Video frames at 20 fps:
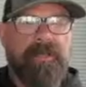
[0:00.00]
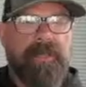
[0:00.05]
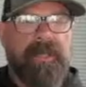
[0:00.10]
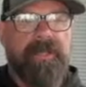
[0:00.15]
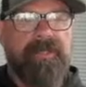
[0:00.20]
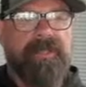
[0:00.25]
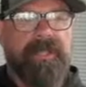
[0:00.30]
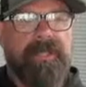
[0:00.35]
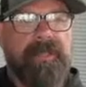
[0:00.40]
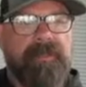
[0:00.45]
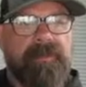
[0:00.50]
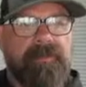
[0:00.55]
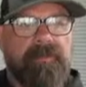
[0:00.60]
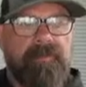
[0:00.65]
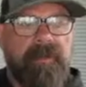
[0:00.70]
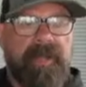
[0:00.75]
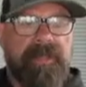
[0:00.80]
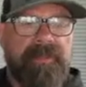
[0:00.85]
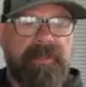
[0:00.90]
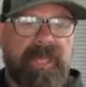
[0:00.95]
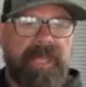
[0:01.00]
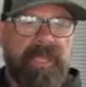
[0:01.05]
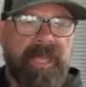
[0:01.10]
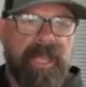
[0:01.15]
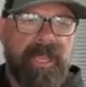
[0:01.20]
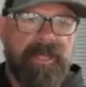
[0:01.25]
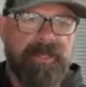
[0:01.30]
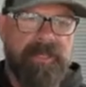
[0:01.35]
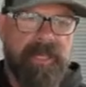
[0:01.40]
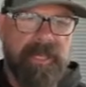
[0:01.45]
here's one thing
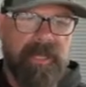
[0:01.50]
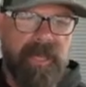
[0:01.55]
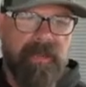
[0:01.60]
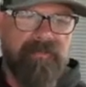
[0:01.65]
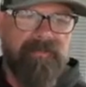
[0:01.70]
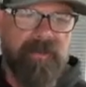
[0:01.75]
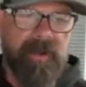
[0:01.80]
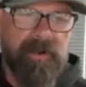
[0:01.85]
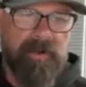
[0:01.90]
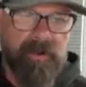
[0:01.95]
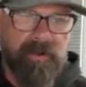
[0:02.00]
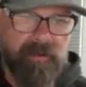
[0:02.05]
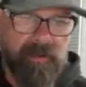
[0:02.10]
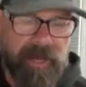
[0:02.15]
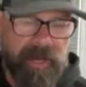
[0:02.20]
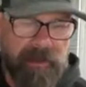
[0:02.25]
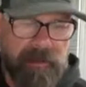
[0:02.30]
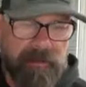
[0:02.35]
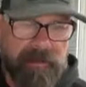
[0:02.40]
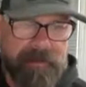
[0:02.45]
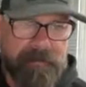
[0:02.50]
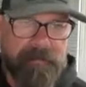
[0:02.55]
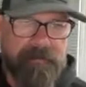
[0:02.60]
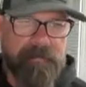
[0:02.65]
I did. I farted around.